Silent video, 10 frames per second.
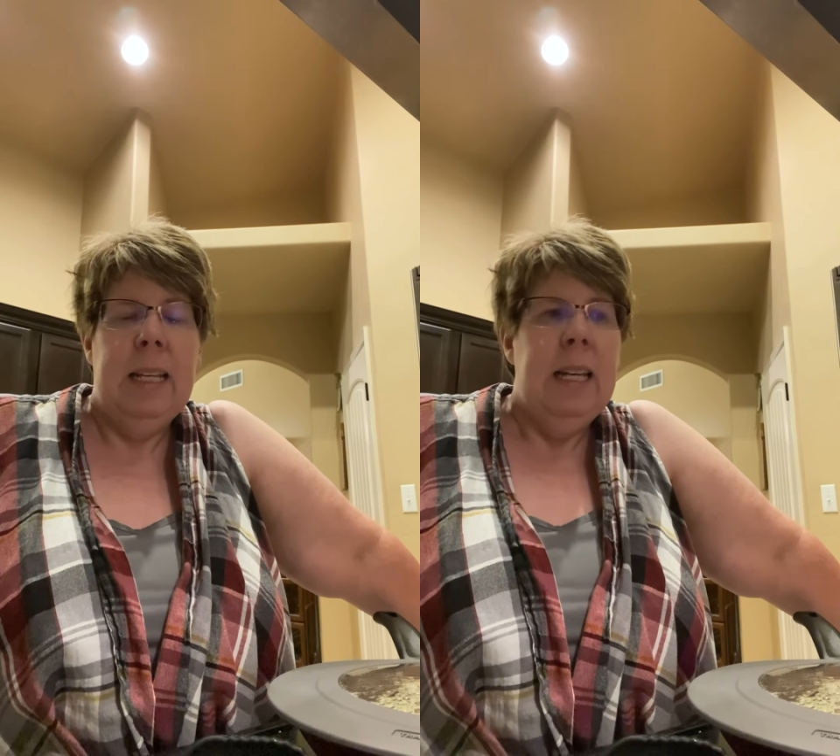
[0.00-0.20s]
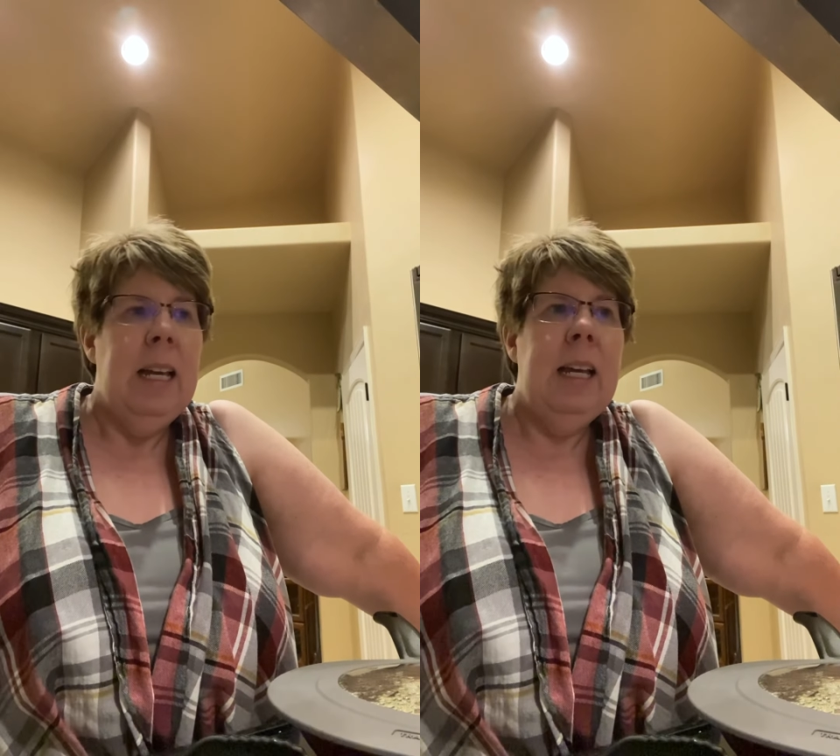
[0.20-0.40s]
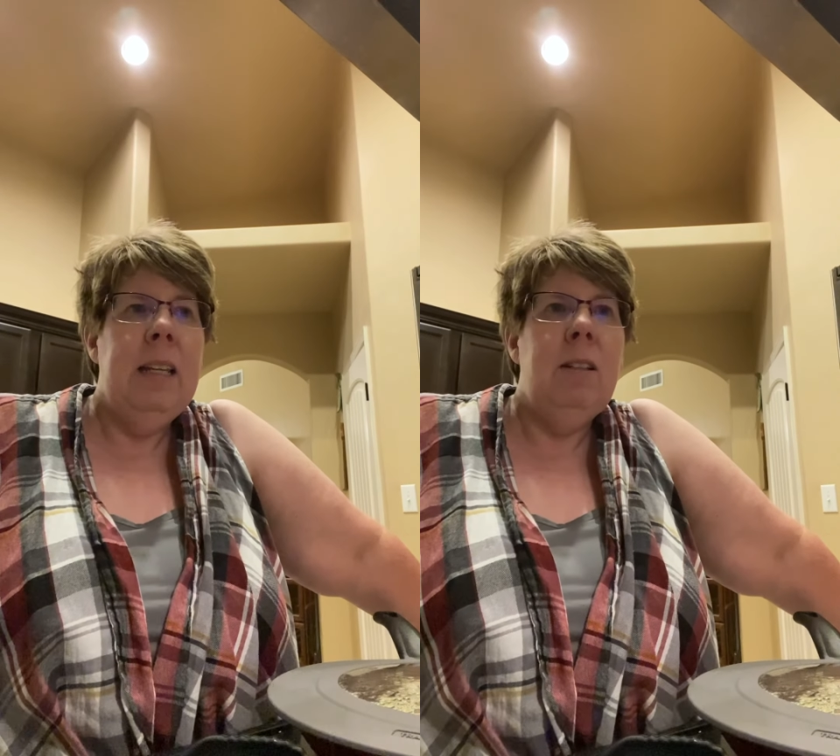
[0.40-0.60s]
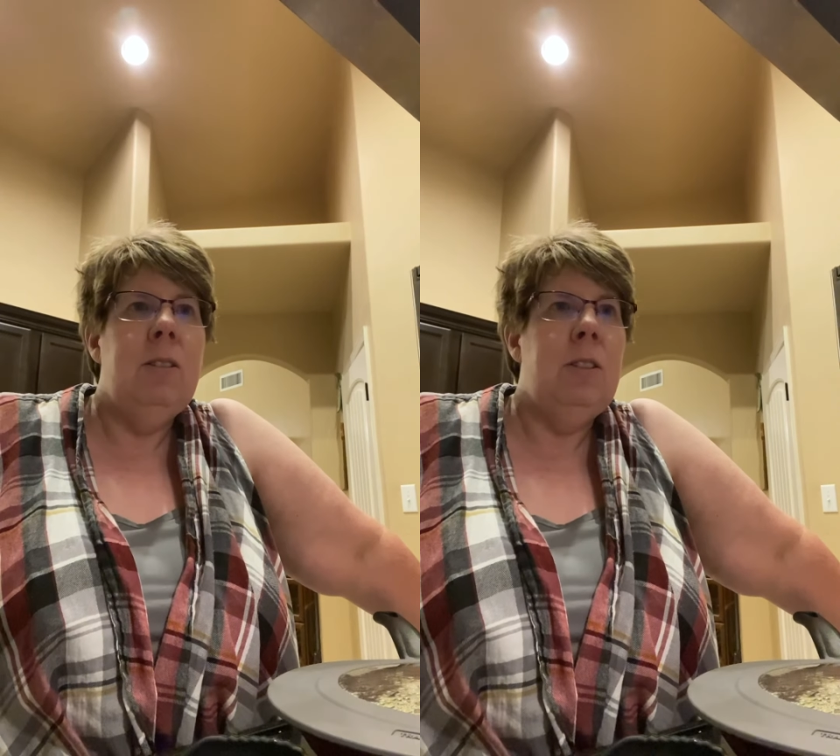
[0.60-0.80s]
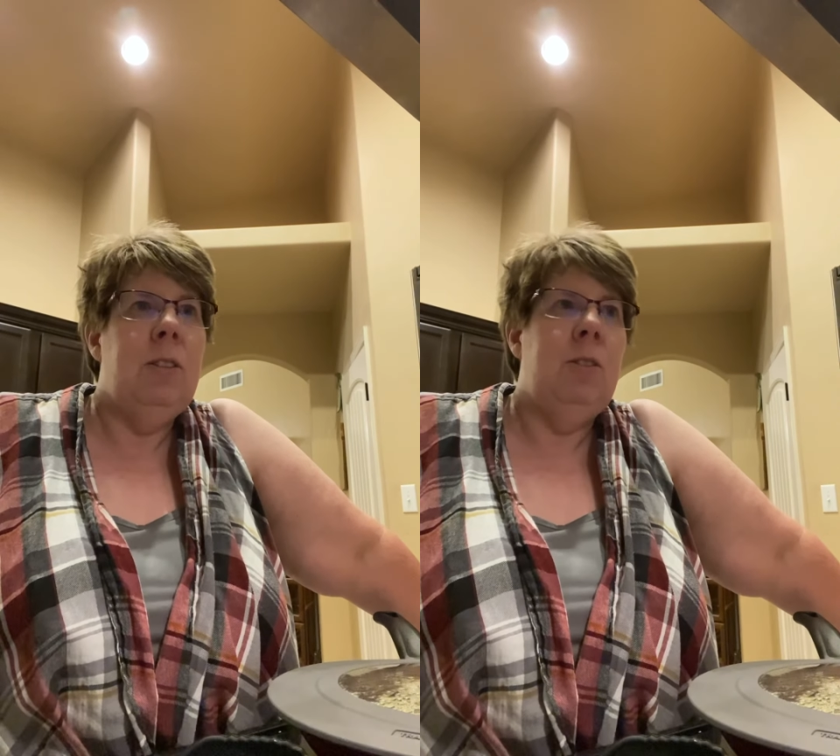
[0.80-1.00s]
I
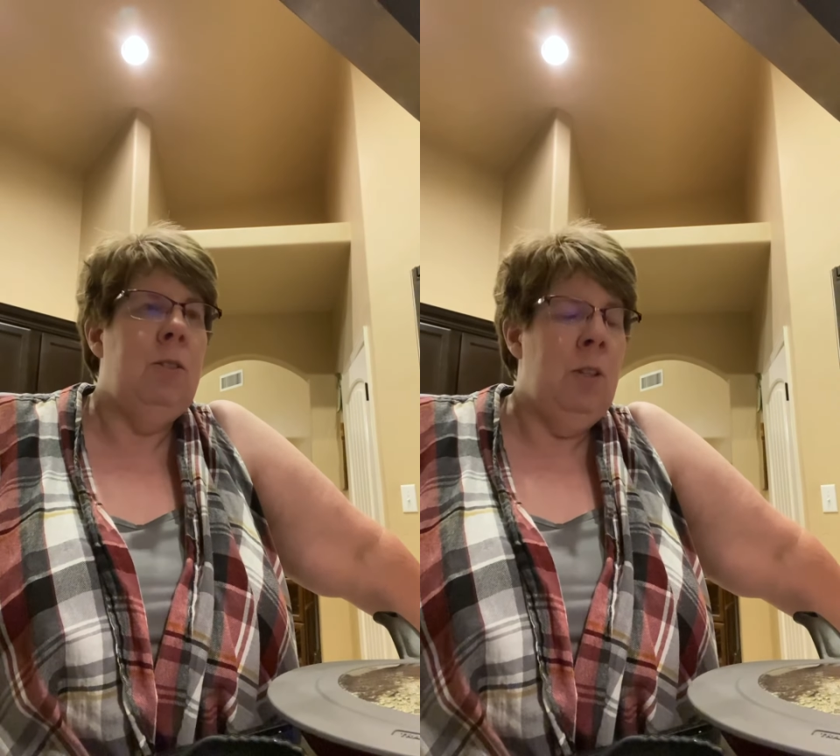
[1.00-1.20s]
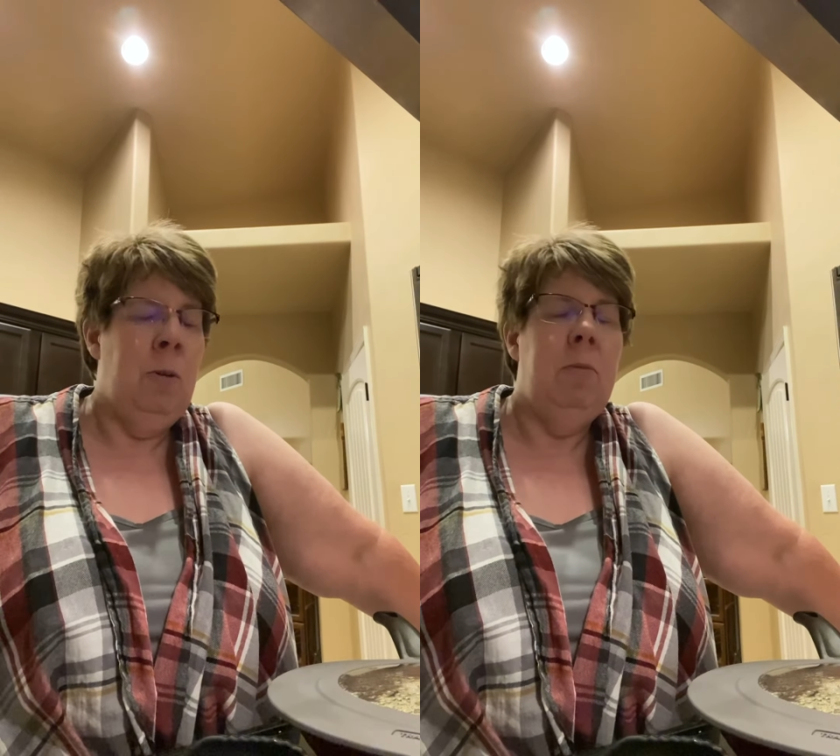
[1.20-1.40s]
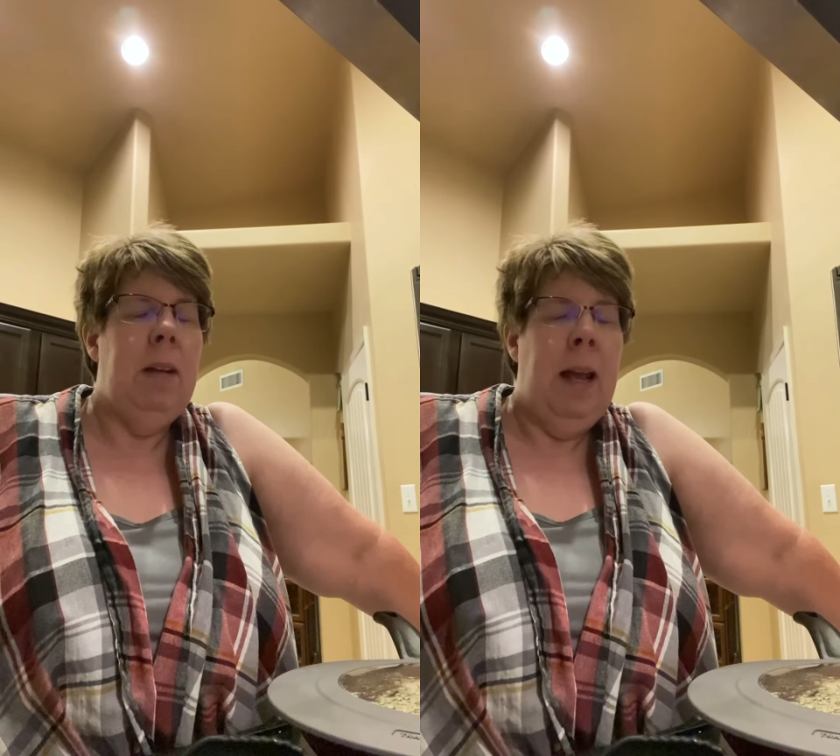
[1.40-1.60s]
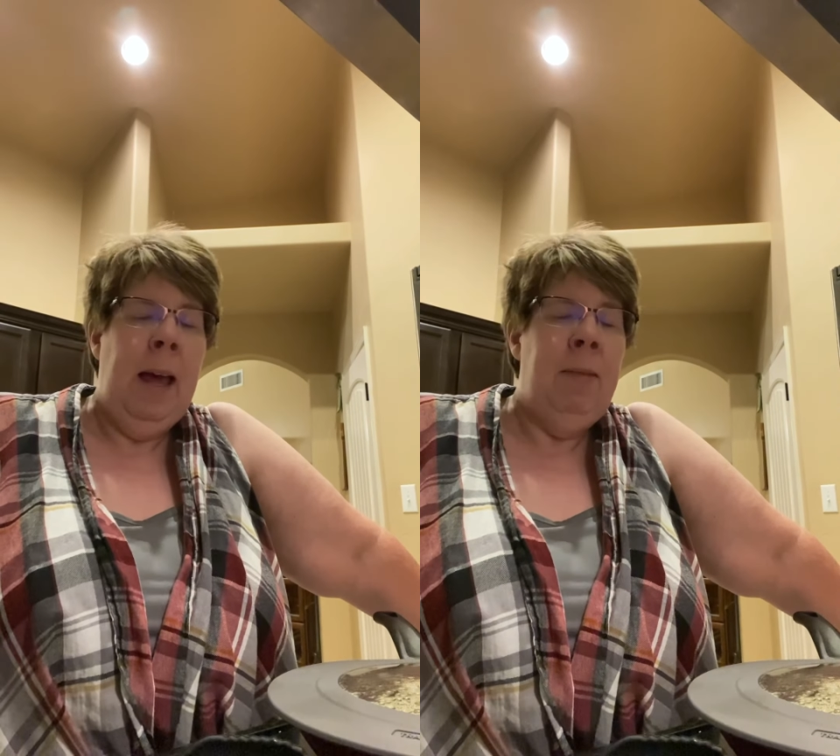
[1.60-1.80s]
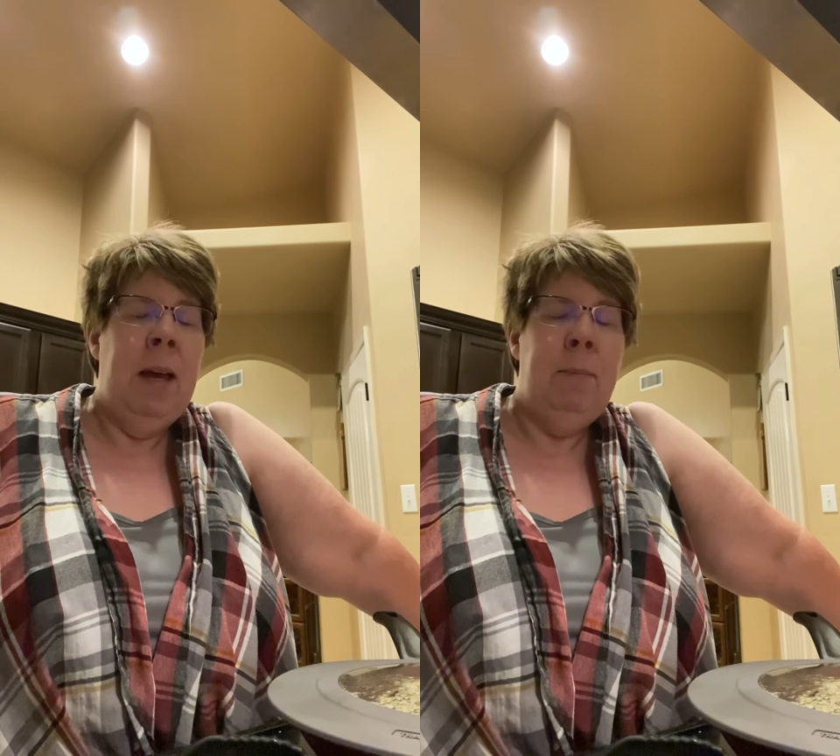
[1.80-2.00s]
just don't
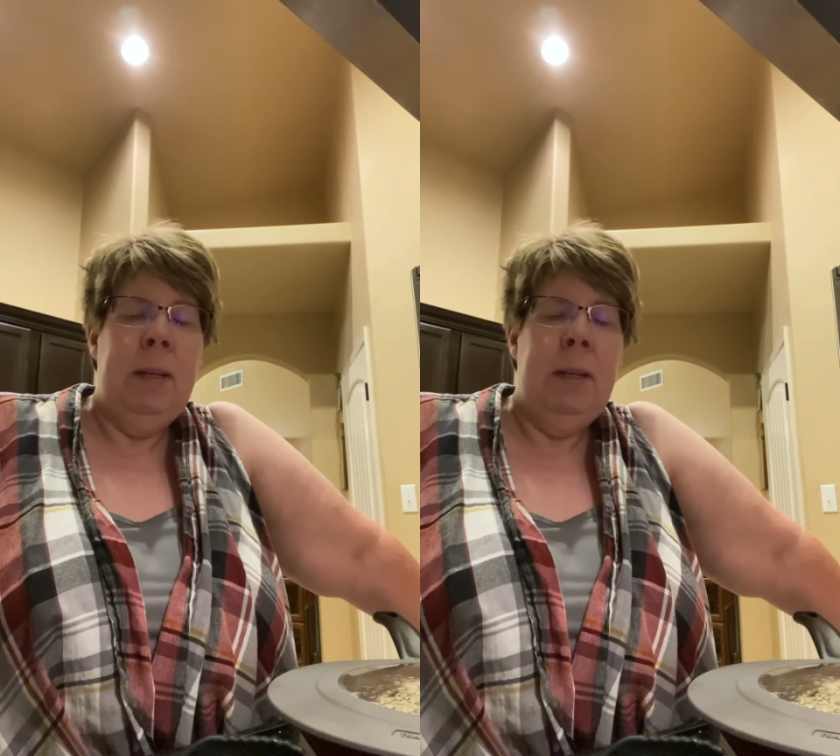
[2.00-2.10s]
have that